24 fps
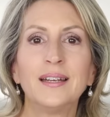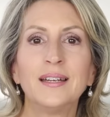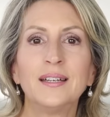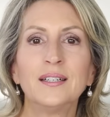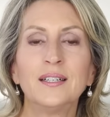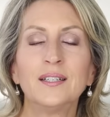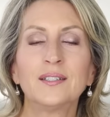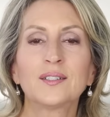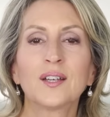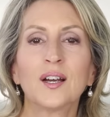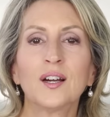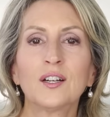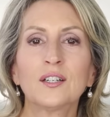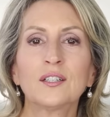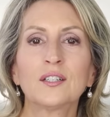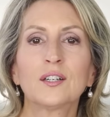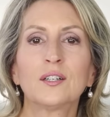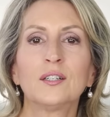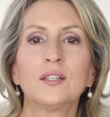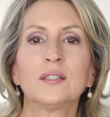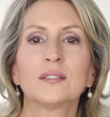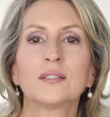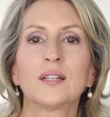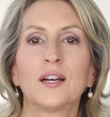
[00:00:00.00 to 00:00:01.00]
In his
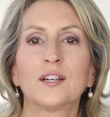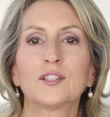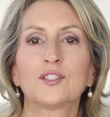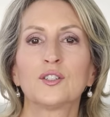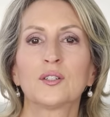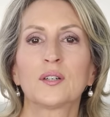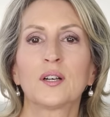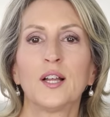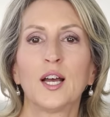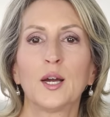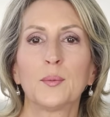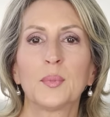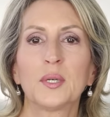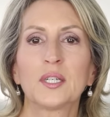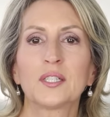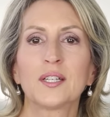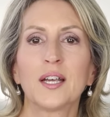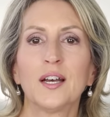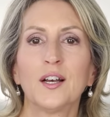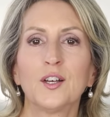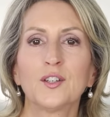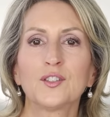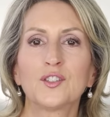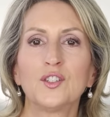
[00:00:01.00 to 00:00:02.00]
article, Doctor Klaper
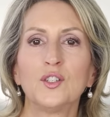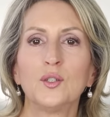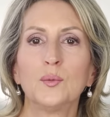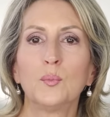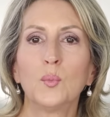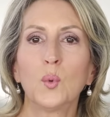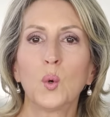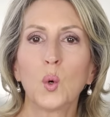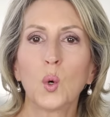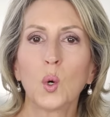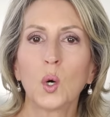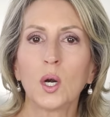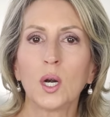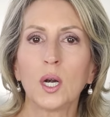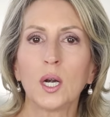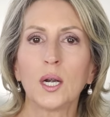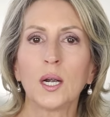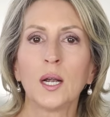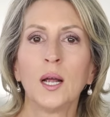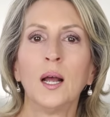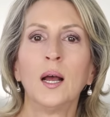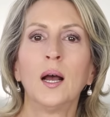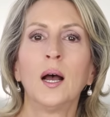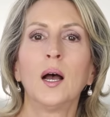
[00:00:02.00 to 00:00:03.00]
tells you
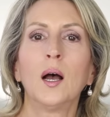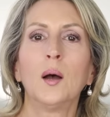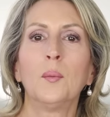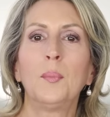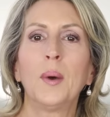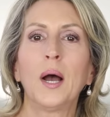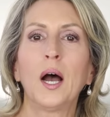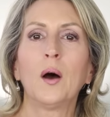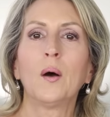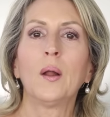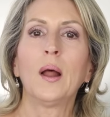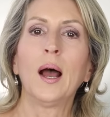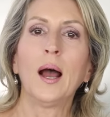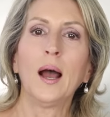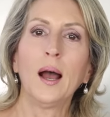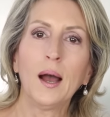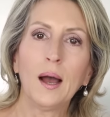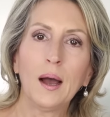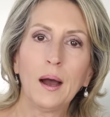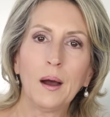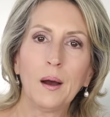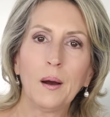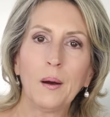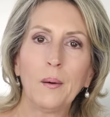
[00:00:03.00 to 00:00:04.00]
more about
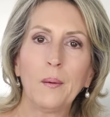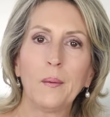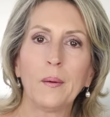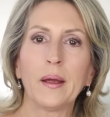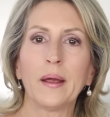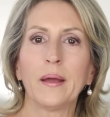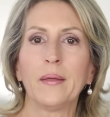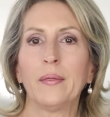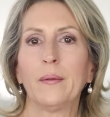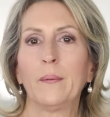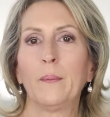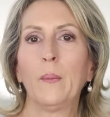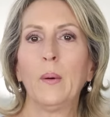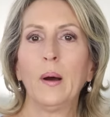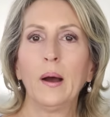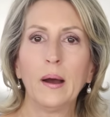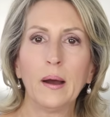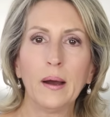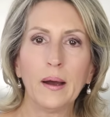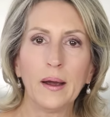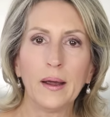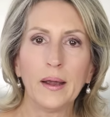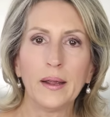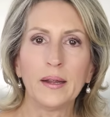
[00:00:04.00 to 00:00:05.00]
how and the
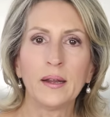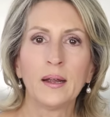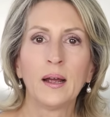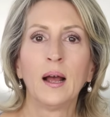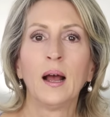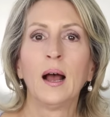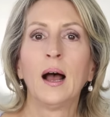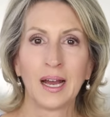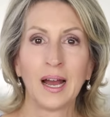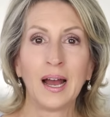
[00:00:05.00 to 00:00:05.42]
why.